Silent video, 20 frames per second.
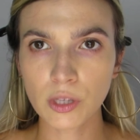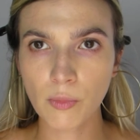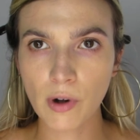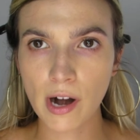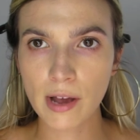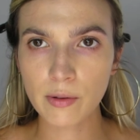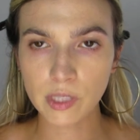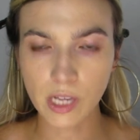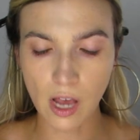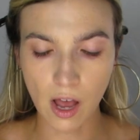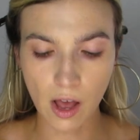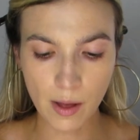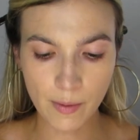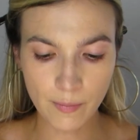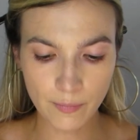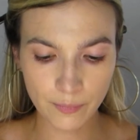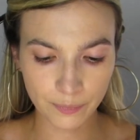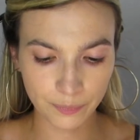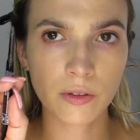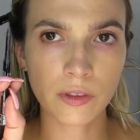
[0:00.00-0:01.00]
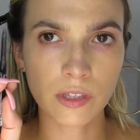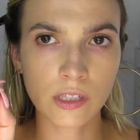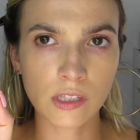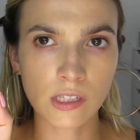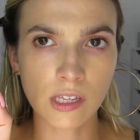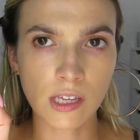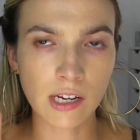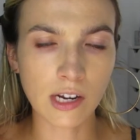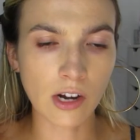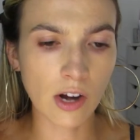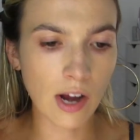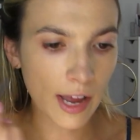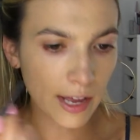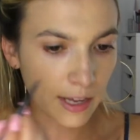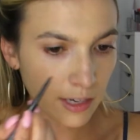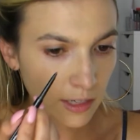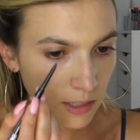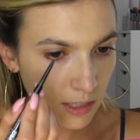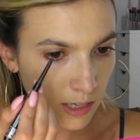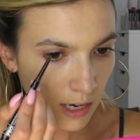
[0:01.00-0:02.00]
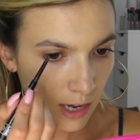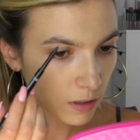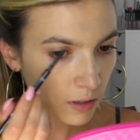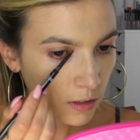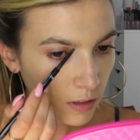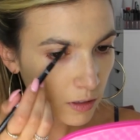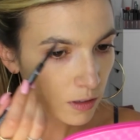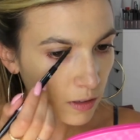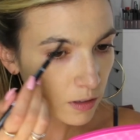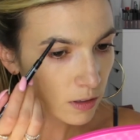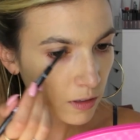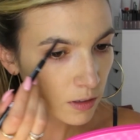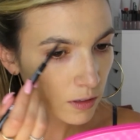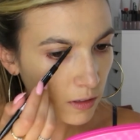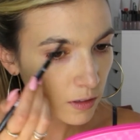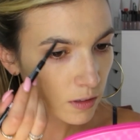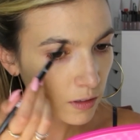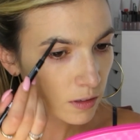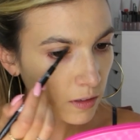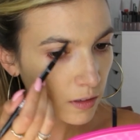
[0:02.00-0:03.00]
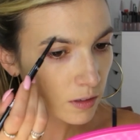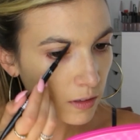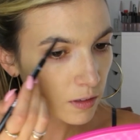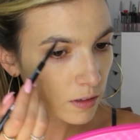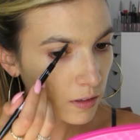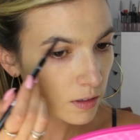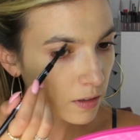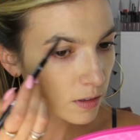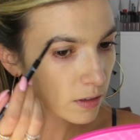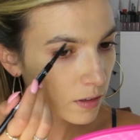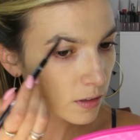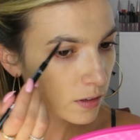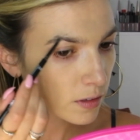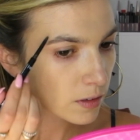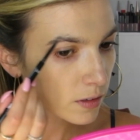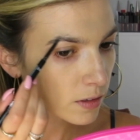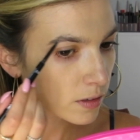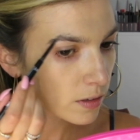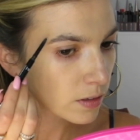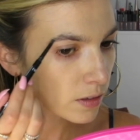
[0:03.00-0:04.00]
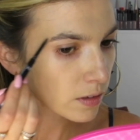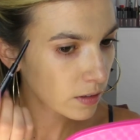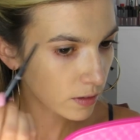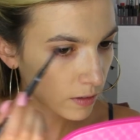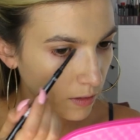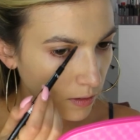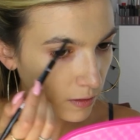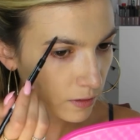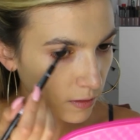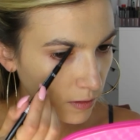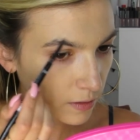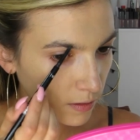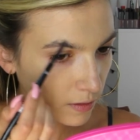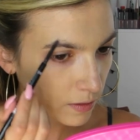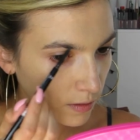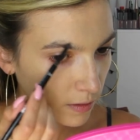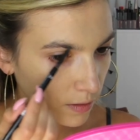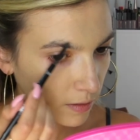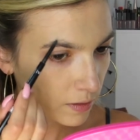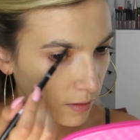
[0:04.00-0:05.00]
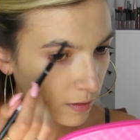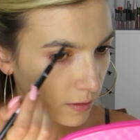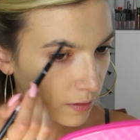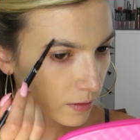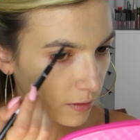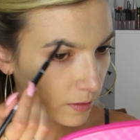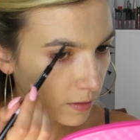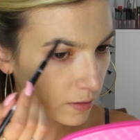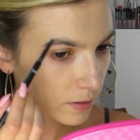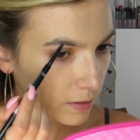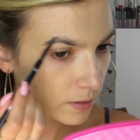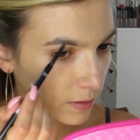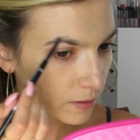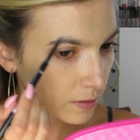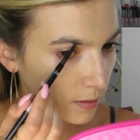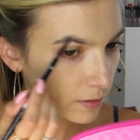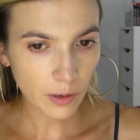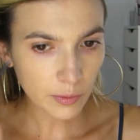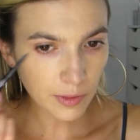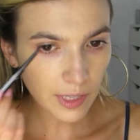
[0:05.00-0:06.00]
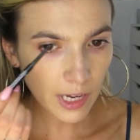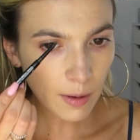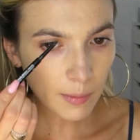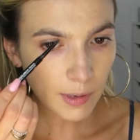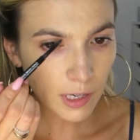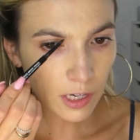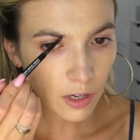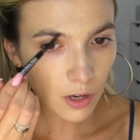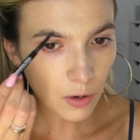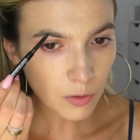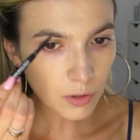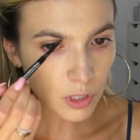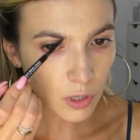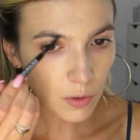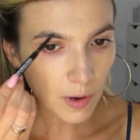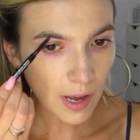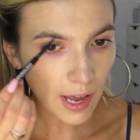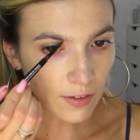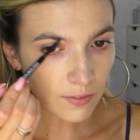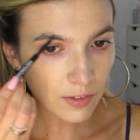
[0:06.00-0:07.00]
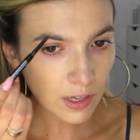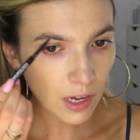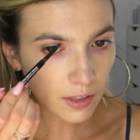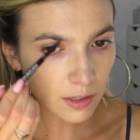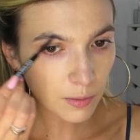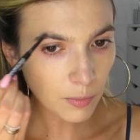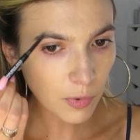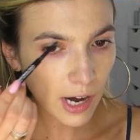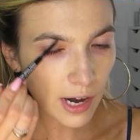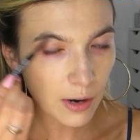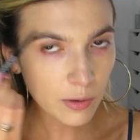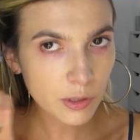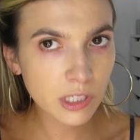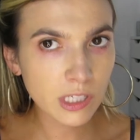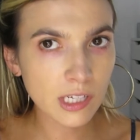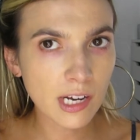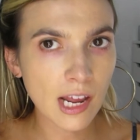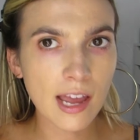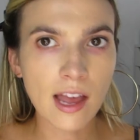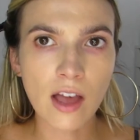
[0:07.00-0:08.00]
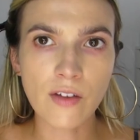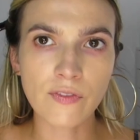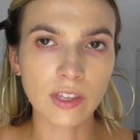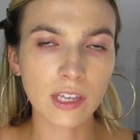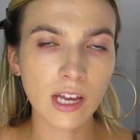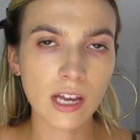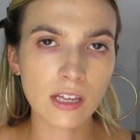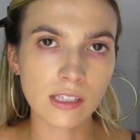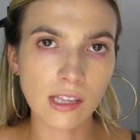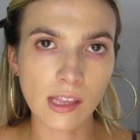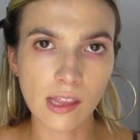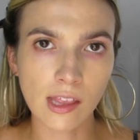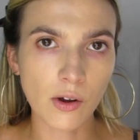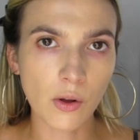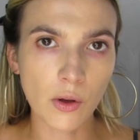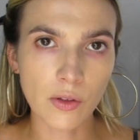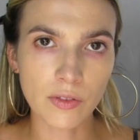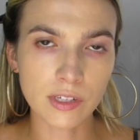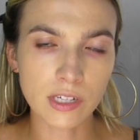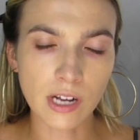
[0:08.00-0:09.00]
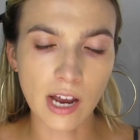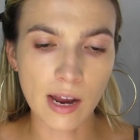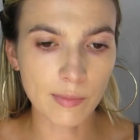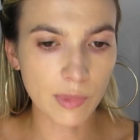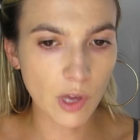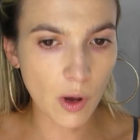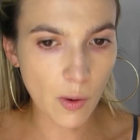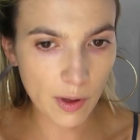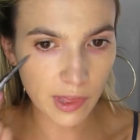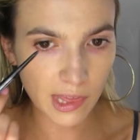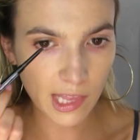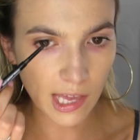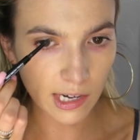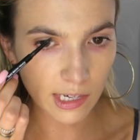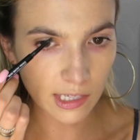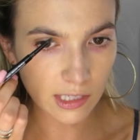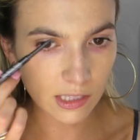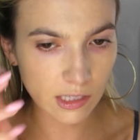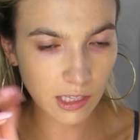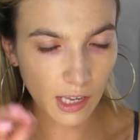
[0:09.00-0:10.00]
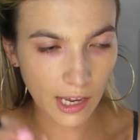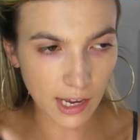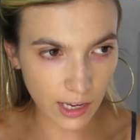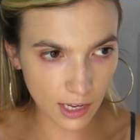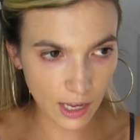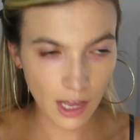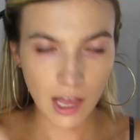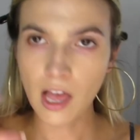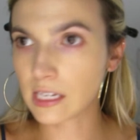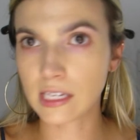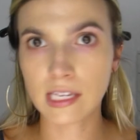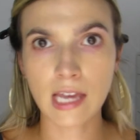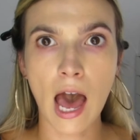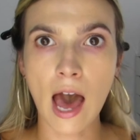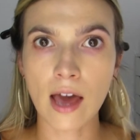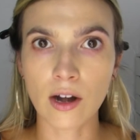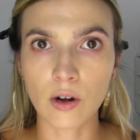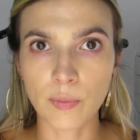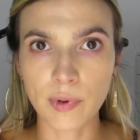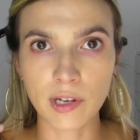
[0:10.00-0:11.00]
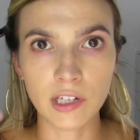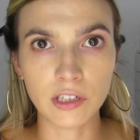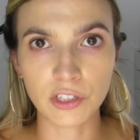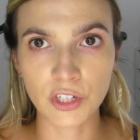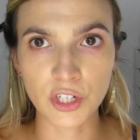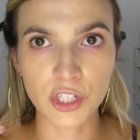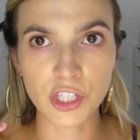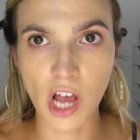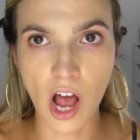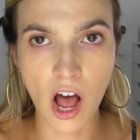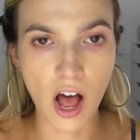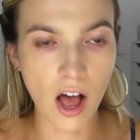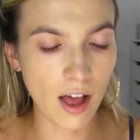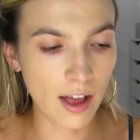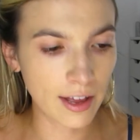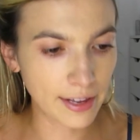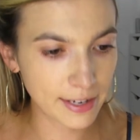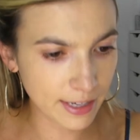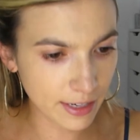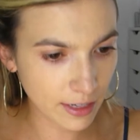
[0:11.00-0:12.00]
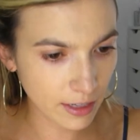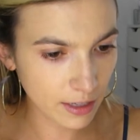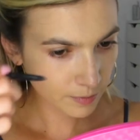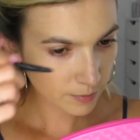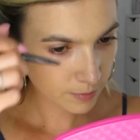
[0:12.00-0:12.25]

the brows up, the skinnier end. I'm gonna start with the underbrow and I'm just doing hair-like strokes. I don't think I'm gonna go too heavy on the brows today. I feel like I say that all the time though and then it's like caterpillars on.